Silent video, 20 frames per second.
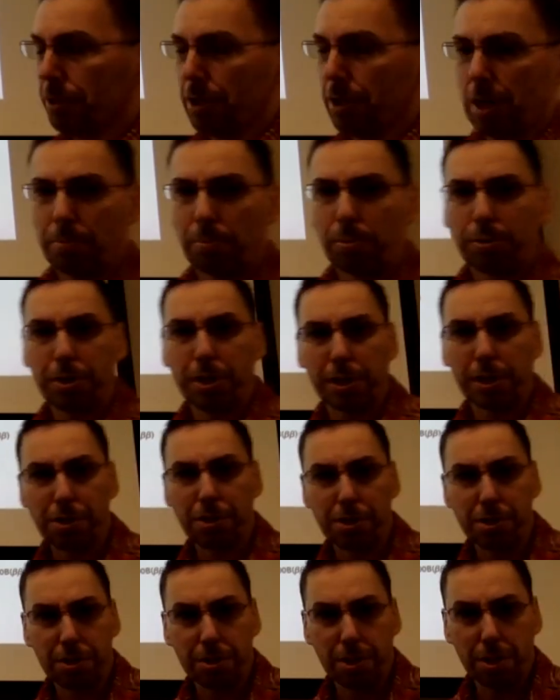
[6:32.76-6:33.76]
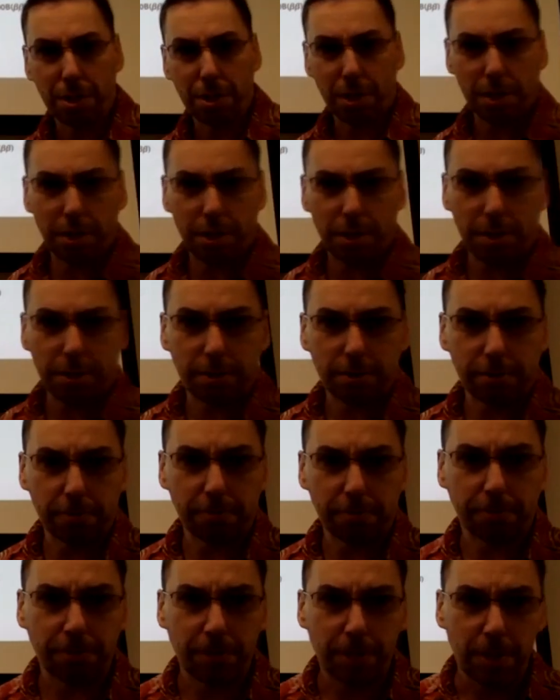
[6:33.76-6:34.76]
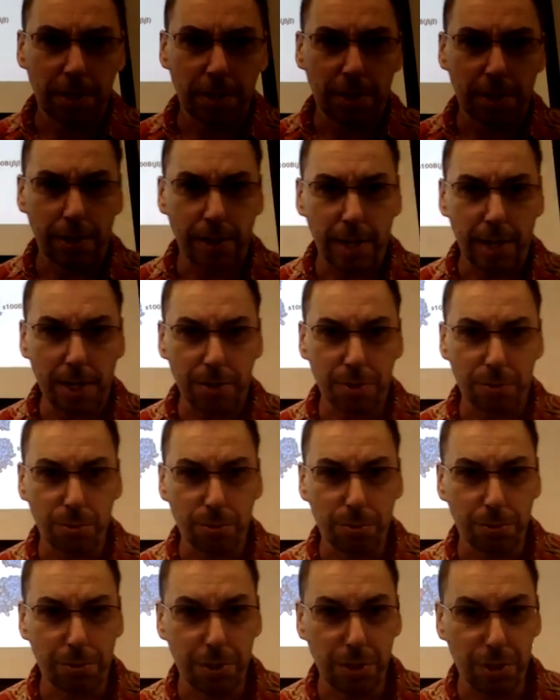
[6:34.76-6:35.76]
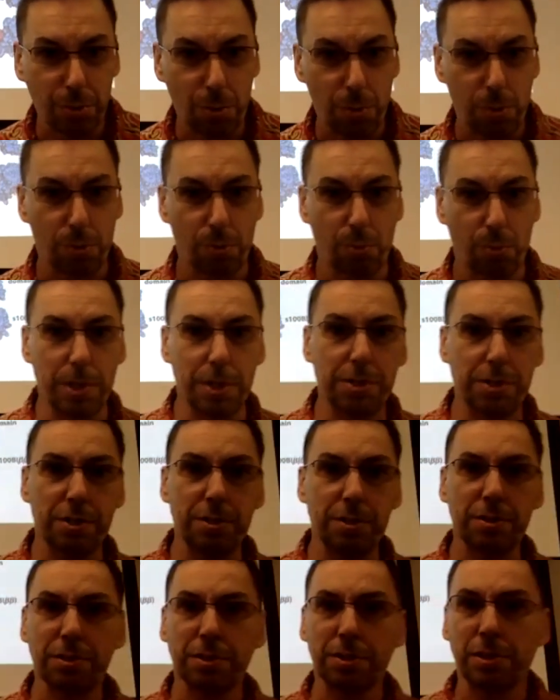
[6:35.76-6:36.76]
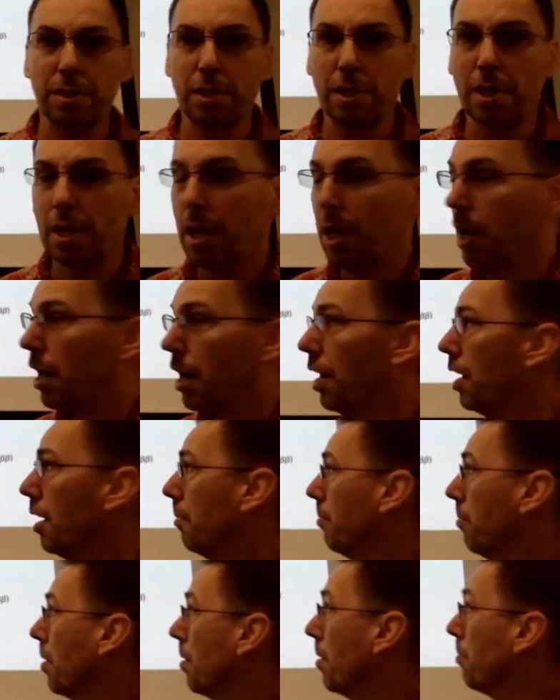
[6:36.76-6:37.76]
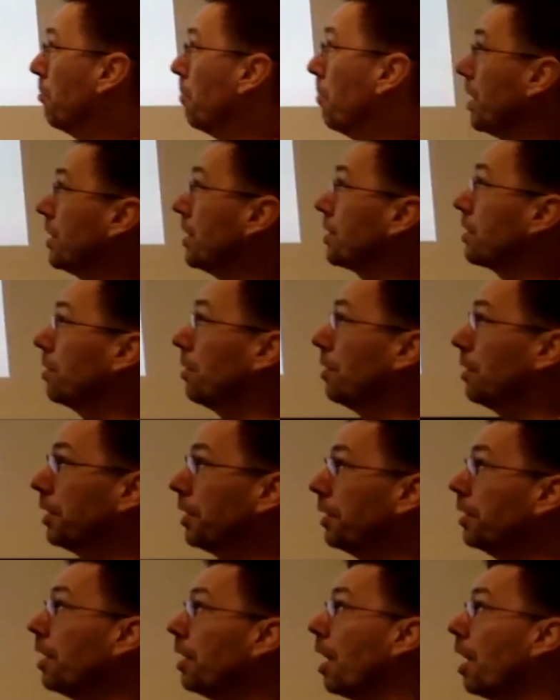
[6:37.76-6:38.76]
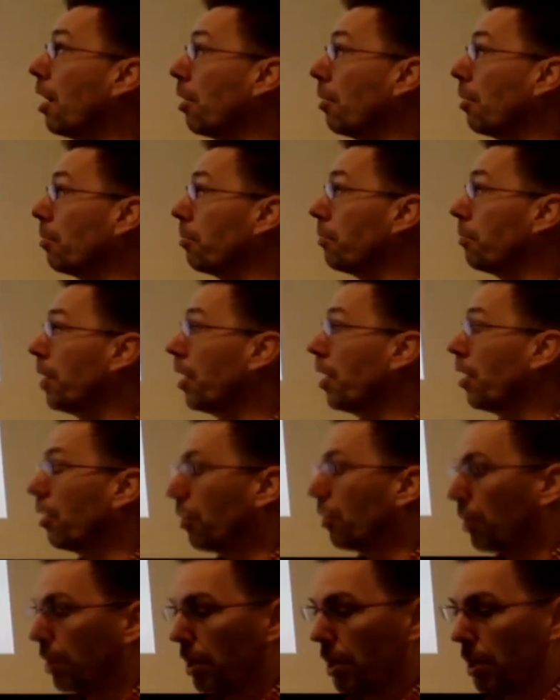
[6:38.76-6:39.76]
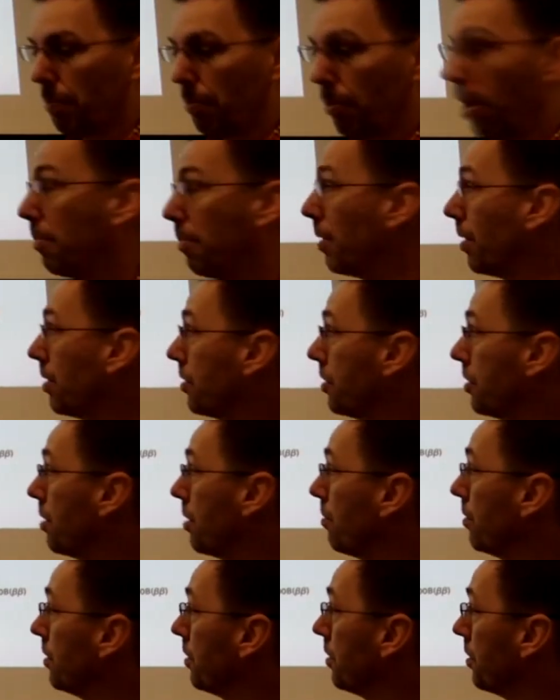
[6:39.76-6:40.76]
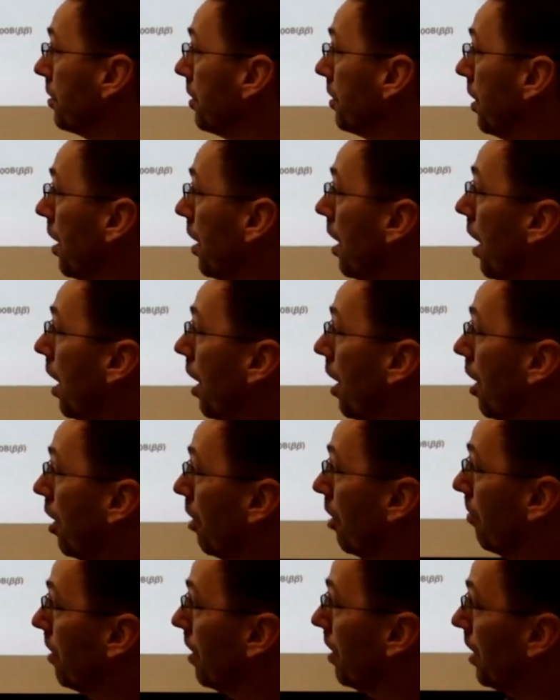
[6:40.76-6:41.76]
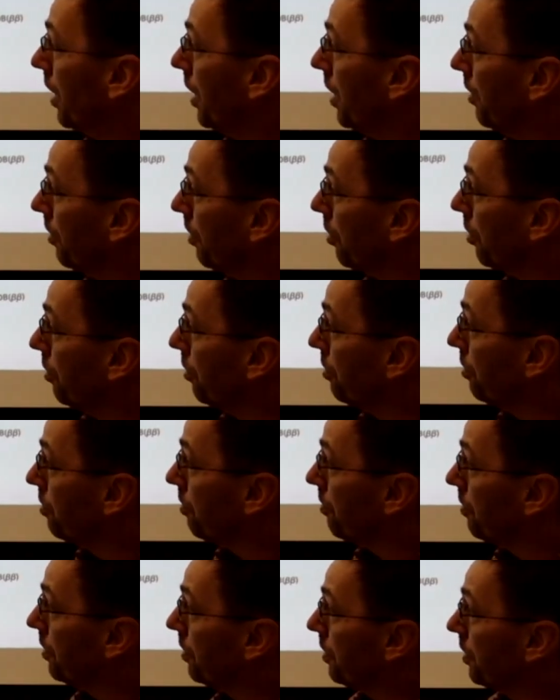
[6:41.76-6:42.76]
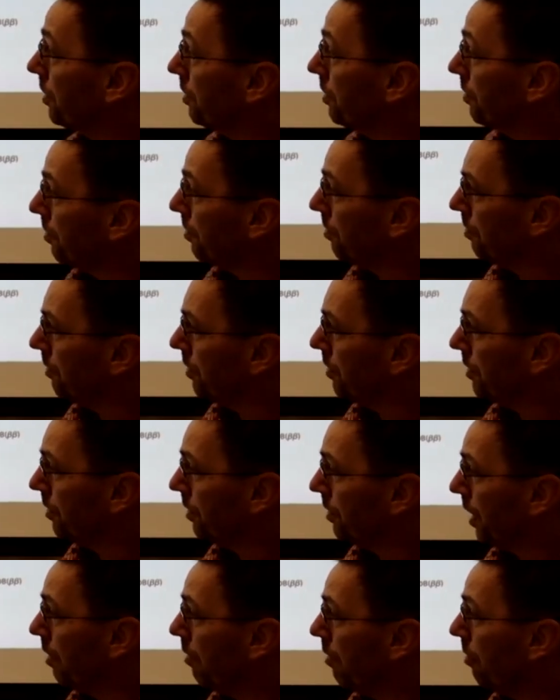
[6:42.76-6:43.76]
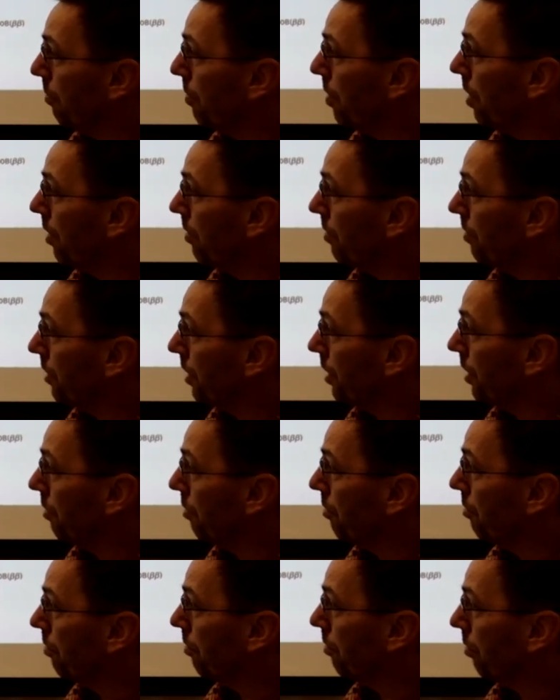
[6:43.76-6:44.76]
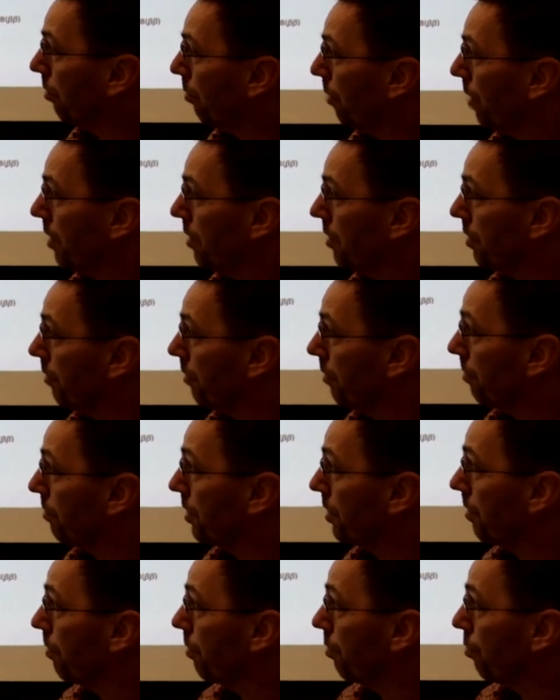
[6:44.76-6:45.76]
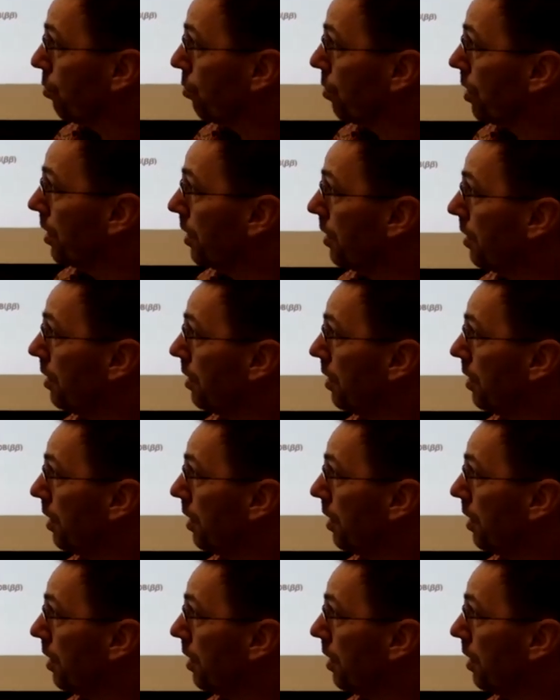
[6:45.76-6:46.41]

a prediction of natural disordered regions based on our primary sequence. And the closer this is this scale, the Ponder scale ranges from 0 to 1.